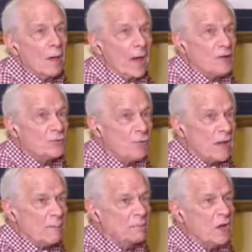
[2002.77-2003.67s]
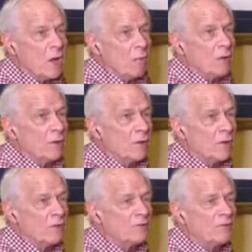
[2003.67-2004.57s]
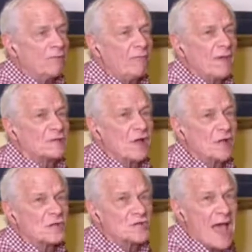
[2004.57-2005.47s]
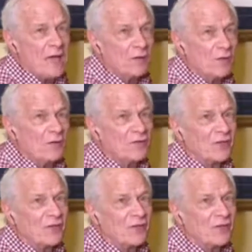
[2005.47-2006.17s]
I dreamed we learned to face our shadows,